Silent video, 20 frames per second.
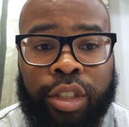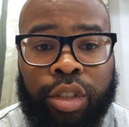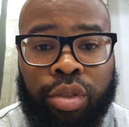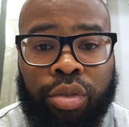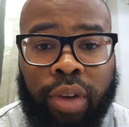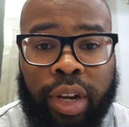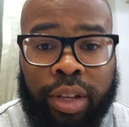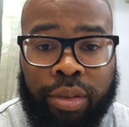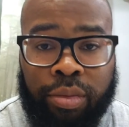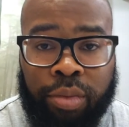
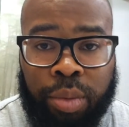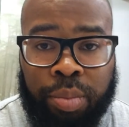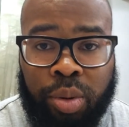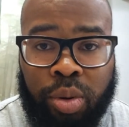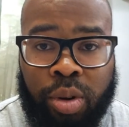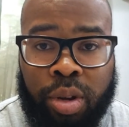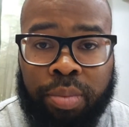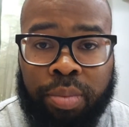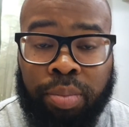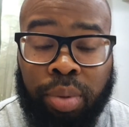credit
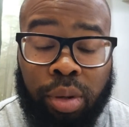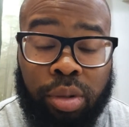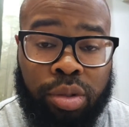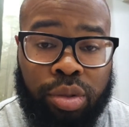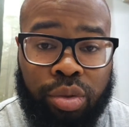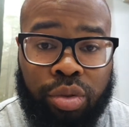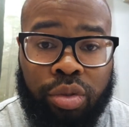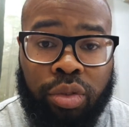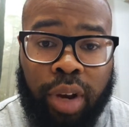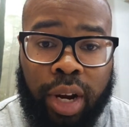report,
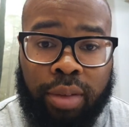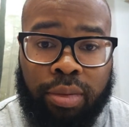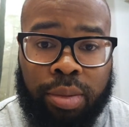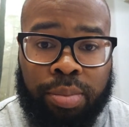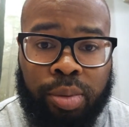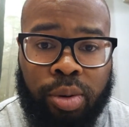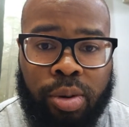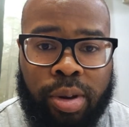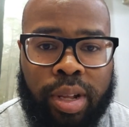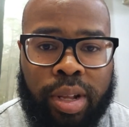personal credit
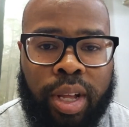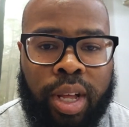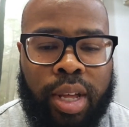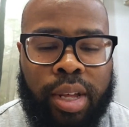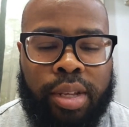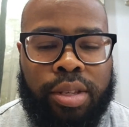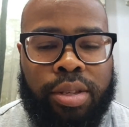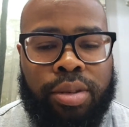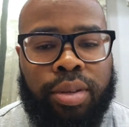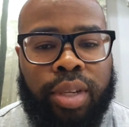report,
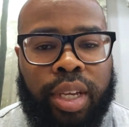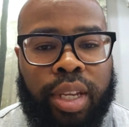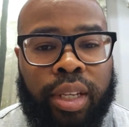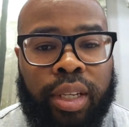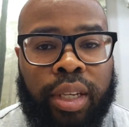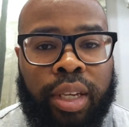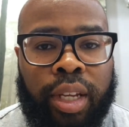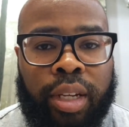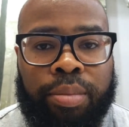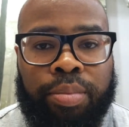you
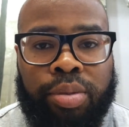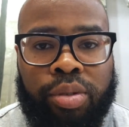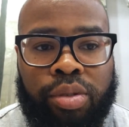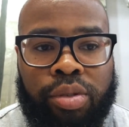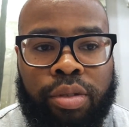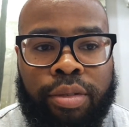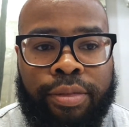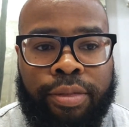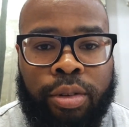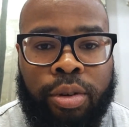can get
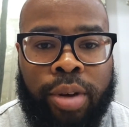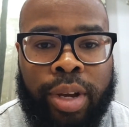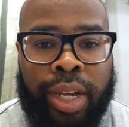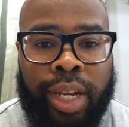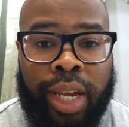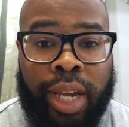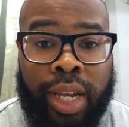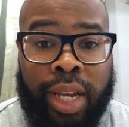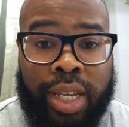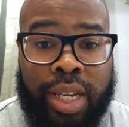approved for
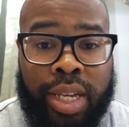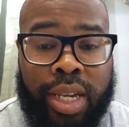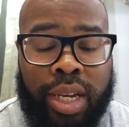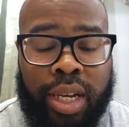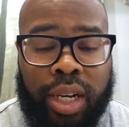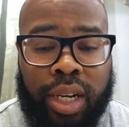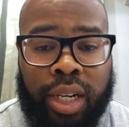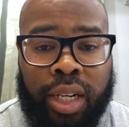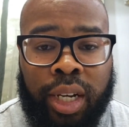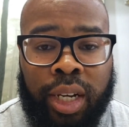any
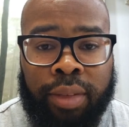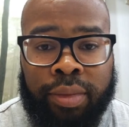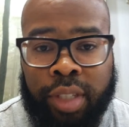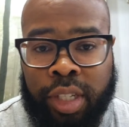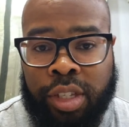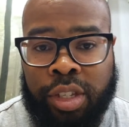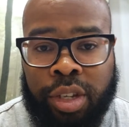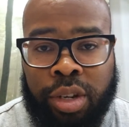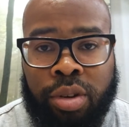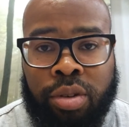of
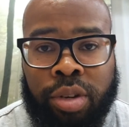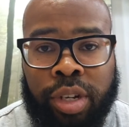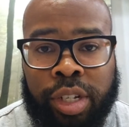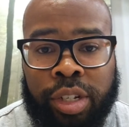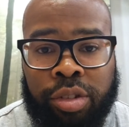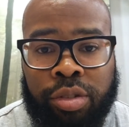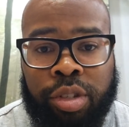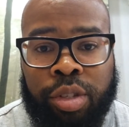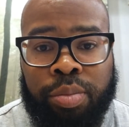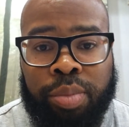these zero
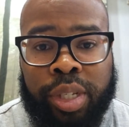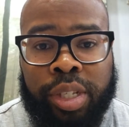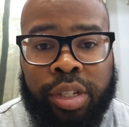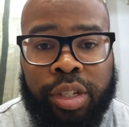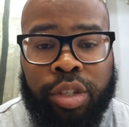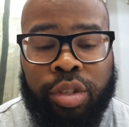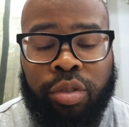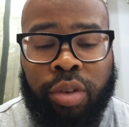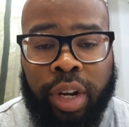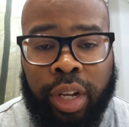interest
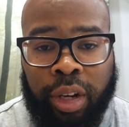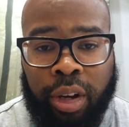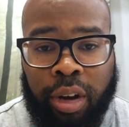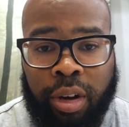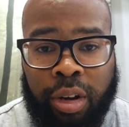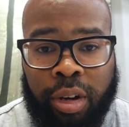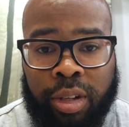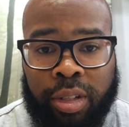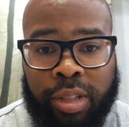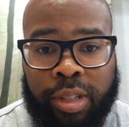business credit
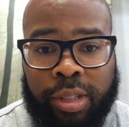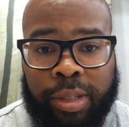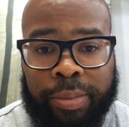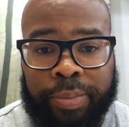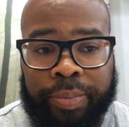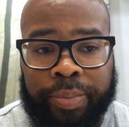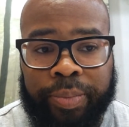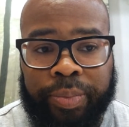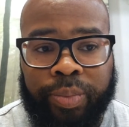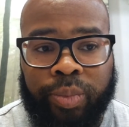cards,
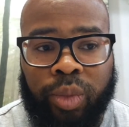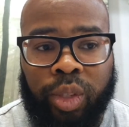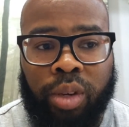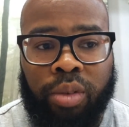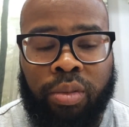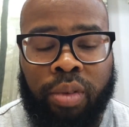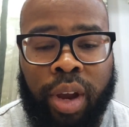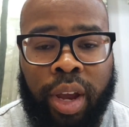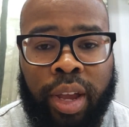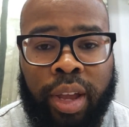
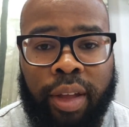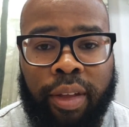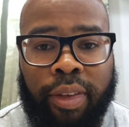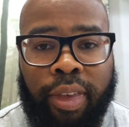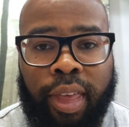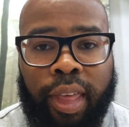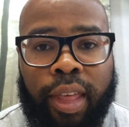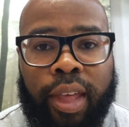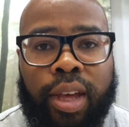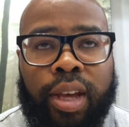right?
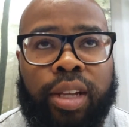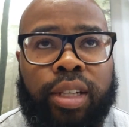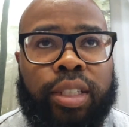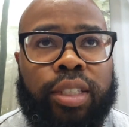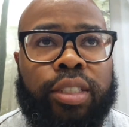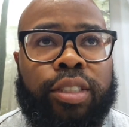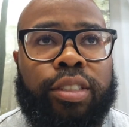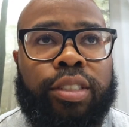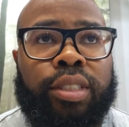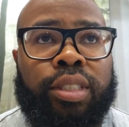
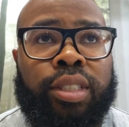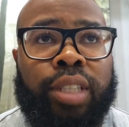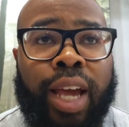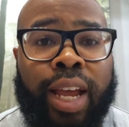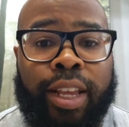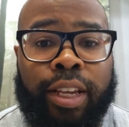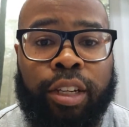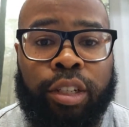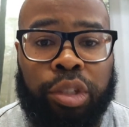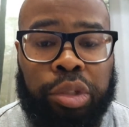That
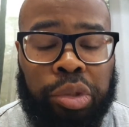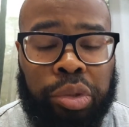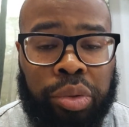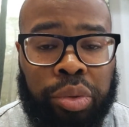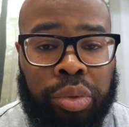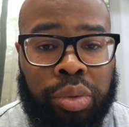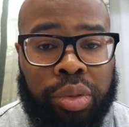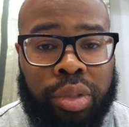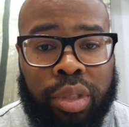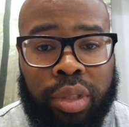
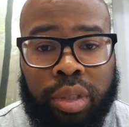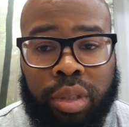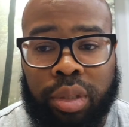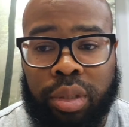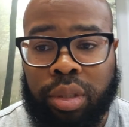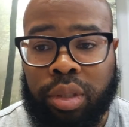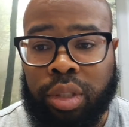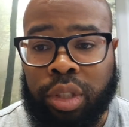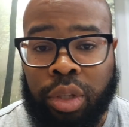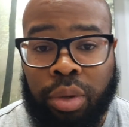includes
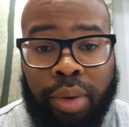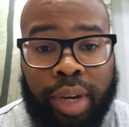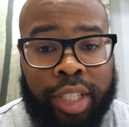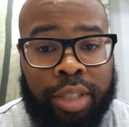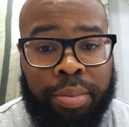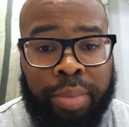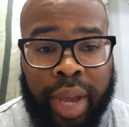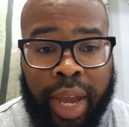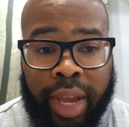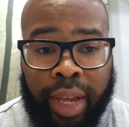US
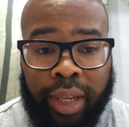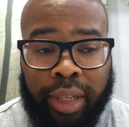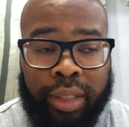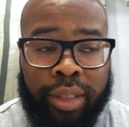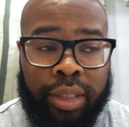Bank,